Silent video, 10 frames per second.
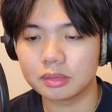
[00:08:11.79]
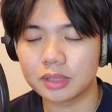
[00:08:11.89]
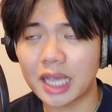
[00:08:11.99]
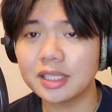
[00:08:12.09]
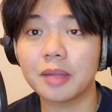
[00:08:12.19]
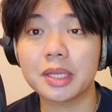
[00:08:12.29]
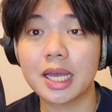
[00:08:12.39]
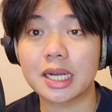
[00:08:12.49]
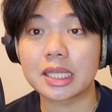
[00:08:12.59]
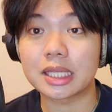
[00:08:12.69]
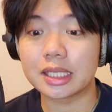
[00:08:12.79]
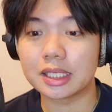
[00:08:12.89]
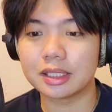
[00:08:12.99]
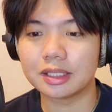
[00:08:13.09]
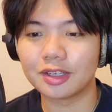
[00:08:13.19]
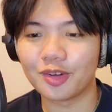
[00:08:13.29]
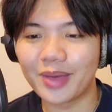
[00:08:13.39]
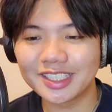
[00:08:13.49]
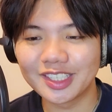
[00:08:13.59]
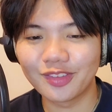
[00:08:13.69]
Actually, that'd be kind of lit. You know,
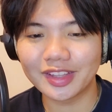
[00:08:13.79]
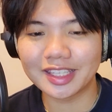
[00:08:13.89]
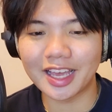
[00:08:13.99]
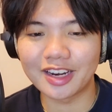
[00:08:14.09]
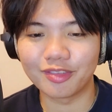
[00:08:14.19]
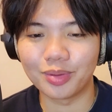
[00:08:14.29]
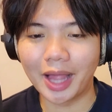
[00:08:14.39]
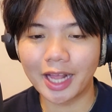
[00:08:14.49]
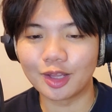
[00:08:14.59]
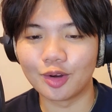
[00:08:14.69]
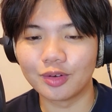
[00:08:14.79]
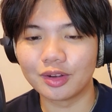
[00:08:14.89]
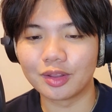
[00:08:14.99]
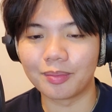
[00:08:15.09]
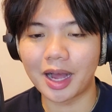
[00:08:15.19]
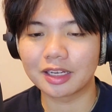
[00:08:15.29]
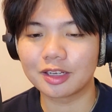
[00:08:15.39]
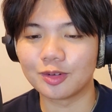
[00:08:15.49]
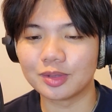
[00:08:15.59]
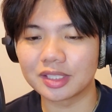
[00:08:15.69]
imagine if at the end of Black Clover, the
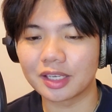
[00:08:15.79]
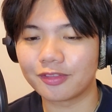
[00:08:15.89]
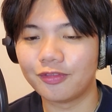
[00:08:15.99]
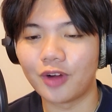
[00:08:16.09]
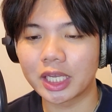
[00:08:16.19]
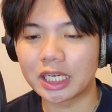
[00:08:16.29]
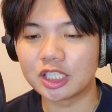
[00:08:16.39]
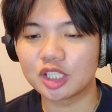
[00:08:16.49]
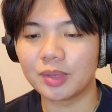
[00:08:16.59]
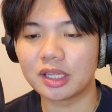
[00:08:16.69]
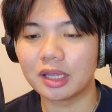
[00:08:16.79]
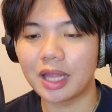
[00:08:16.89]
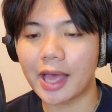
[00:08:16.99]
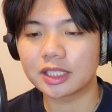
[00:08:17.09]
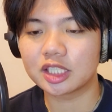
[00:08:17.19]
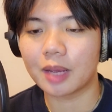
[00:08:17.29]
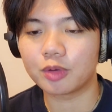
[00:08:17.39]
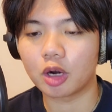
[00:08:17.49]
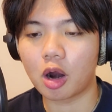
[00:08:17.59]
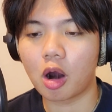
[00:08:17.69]
mangaka was like, fuck it, and just made the last
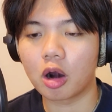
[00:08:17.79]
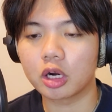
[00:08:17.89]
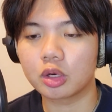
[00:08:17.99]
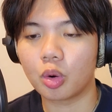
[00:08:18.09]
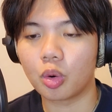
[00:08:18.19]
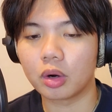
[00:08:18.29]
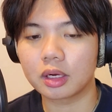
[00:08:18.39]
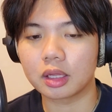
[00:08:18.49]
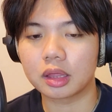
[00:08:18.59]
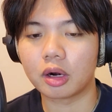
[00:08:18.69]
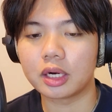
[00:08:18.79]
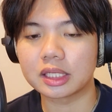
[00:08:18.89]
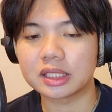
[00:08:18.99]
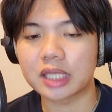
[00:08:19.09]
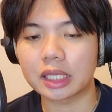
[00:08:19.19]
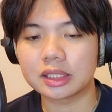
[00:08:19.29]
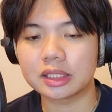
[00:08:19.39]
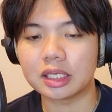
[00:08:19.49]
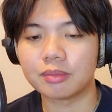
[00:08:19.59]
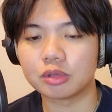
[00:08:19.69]
chapter a hardcore cathartic sex
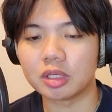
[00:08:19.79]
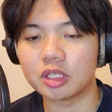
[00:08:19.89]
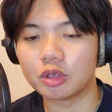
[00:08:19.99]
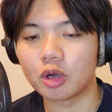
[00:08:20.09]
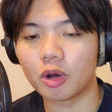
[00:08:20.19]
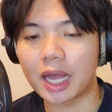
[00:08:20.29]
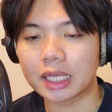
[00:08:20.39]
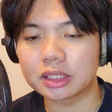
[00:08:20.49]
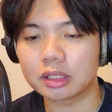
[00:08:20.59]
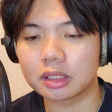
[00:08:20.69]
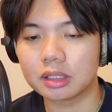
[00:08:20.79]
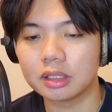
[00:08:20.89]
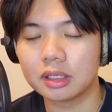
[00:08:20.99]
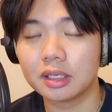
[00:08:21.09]
scene between Yuno and Asta.